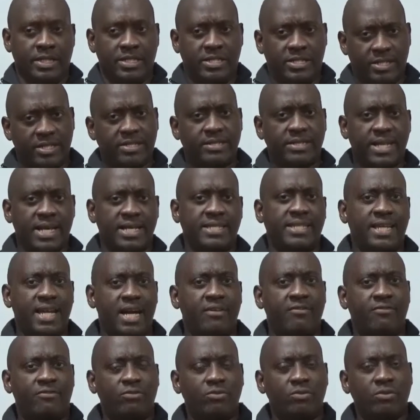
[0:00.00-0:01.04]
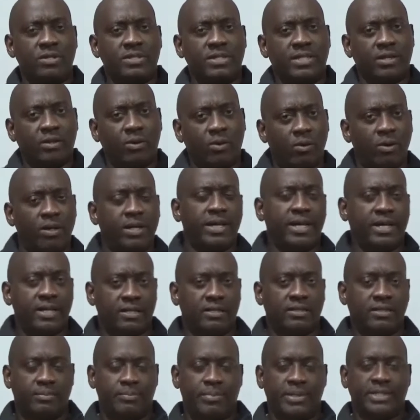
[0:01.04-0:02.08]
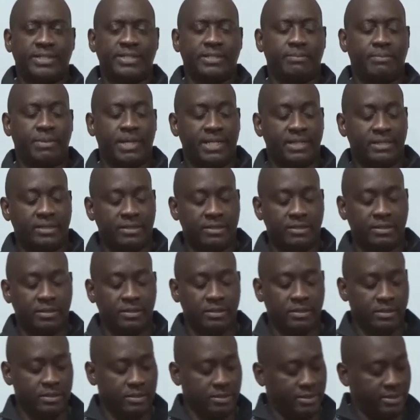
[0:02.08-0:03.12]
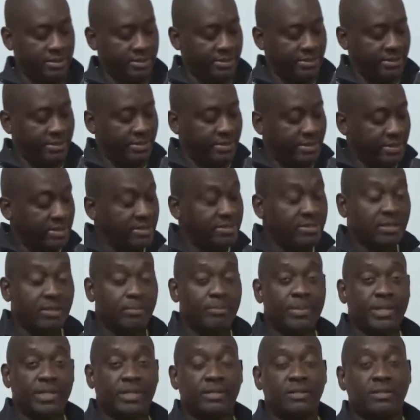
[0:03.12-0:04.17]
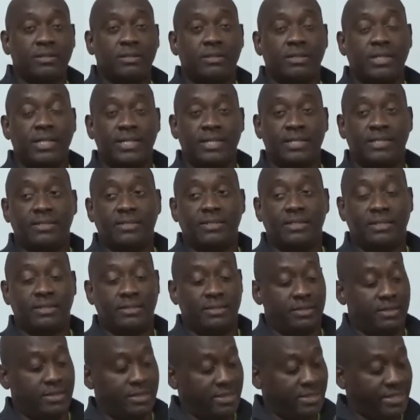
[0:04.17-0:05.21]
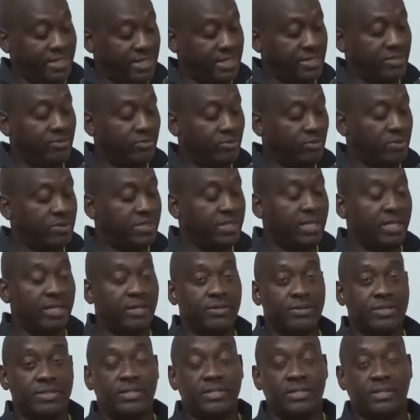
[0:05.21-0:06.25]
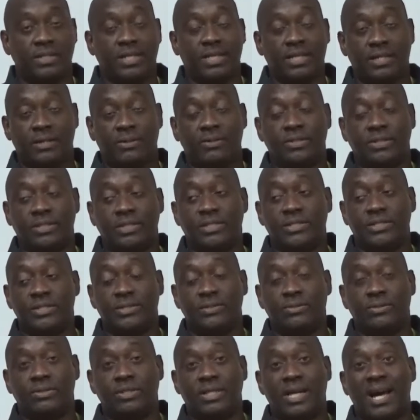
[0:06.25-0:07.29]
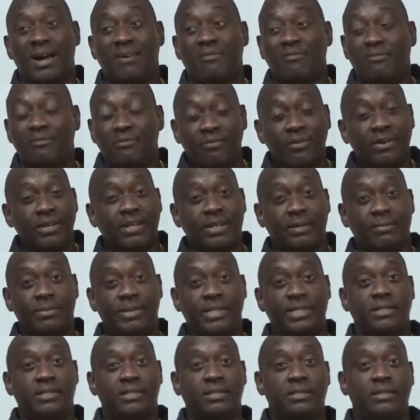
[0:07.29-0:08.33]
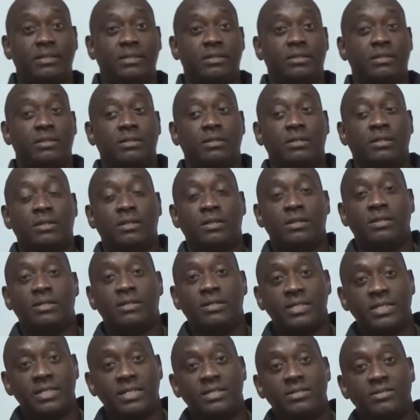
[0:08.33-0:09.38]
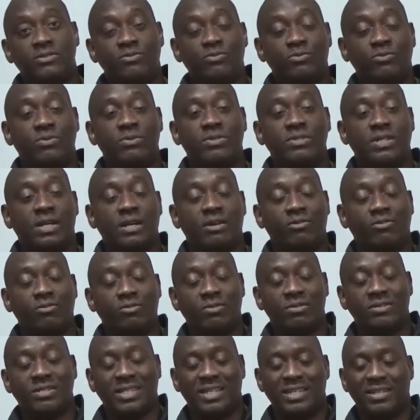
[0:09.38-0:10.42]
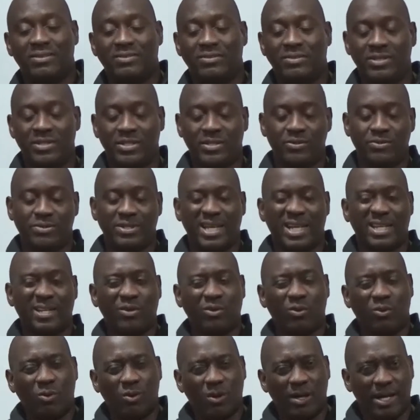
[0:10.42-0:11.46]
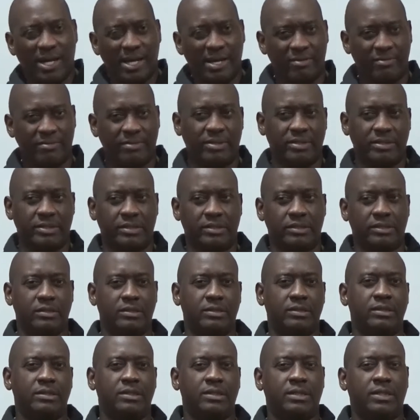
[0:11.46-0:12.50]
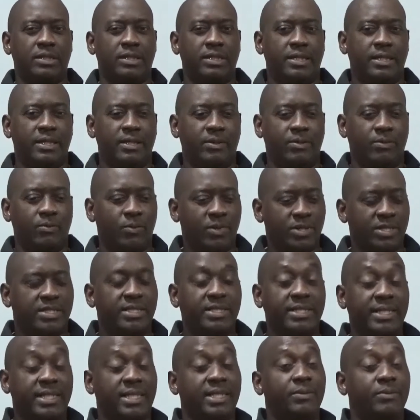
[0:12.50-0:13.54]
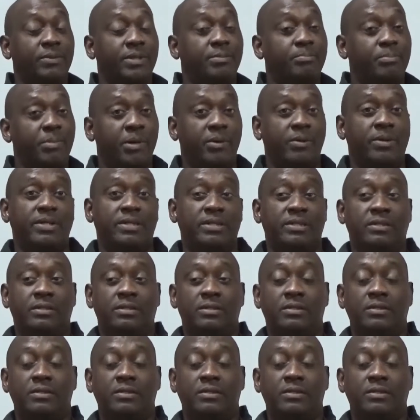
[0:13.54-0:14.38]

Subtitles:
Just as they have rules in all the other topics in maths, this topic, indices, these rules that are going to introduce are fundamental. These rules are rules that they're going to use at all levels once you're dealing with powers.